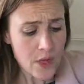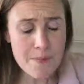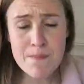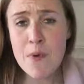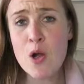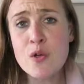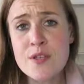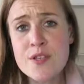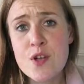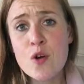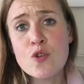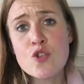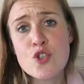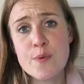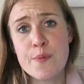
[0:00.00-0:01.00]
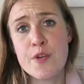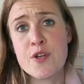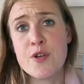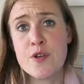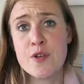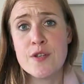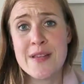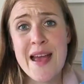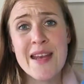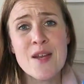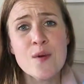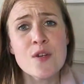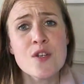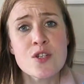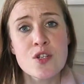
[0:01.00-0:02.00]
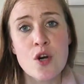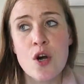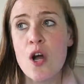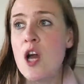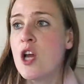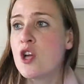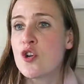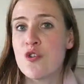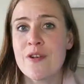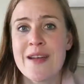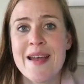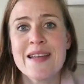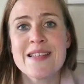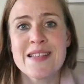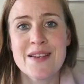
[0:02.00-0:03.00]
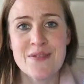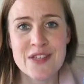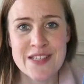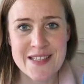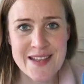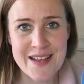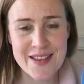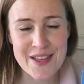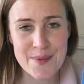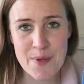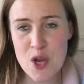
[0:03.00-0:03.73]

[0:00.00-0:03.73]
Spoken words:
most entrepreneurs, anyone who's got creativity in them,